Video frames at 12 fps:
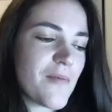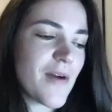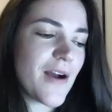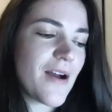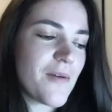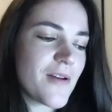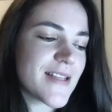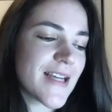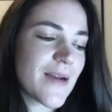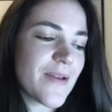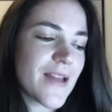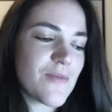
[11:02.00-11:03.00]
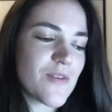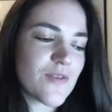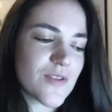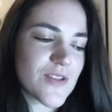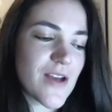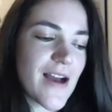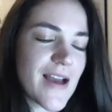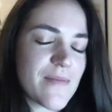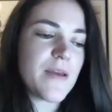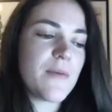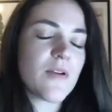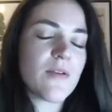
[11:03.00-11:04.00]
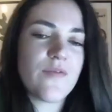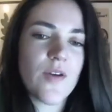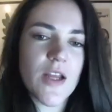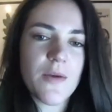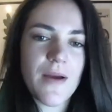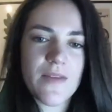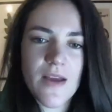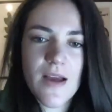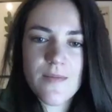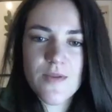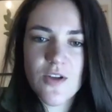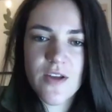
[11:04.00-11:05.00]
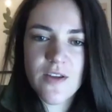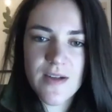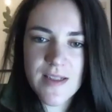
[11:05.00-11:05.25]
Well, I won't take up any more of your time. People can follow you at the Urban Jockey on